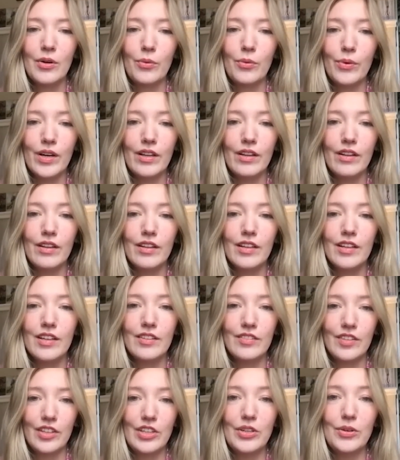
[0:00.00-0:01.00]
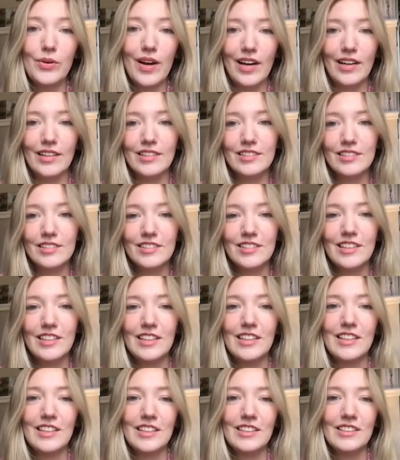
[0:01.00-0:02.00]
with the US.
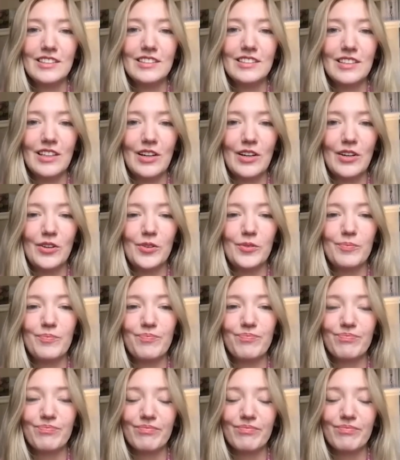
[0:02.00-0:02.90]
So